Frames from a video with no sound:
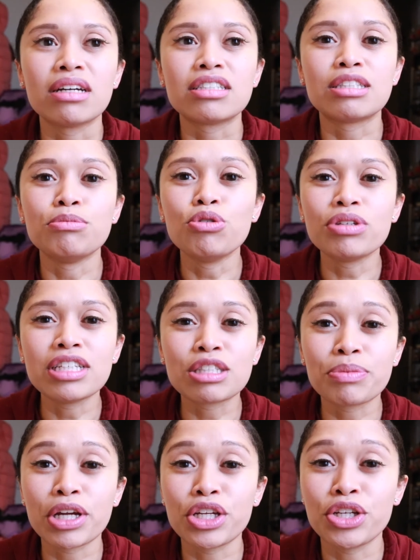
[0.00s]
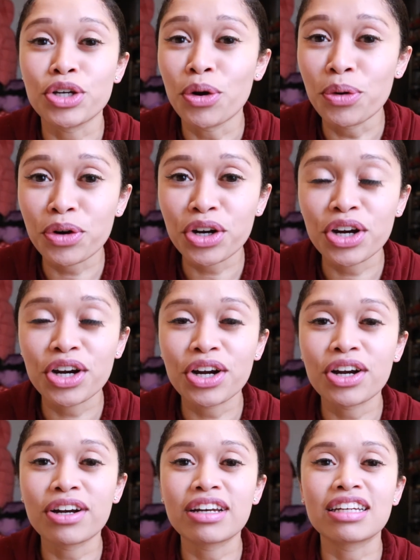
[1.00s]
smoothies with
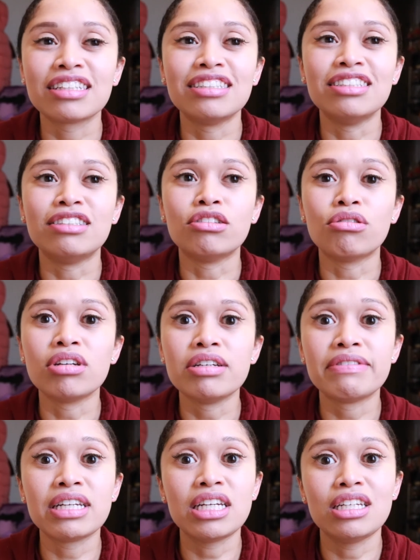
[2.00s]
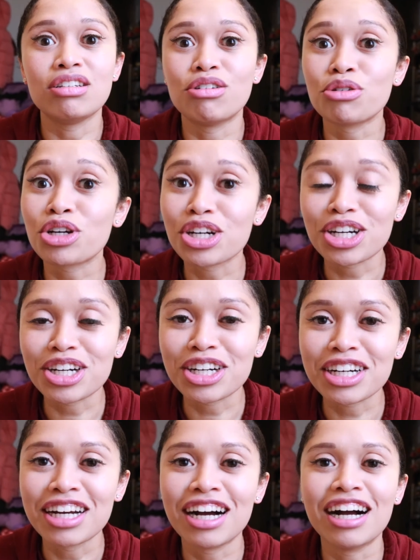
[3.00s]
yogurt. Don't even eat
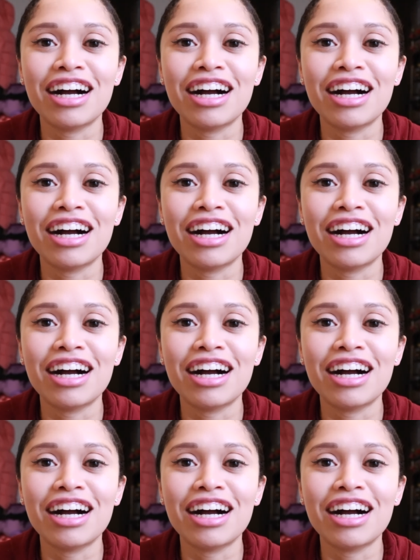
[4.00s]
yogurt.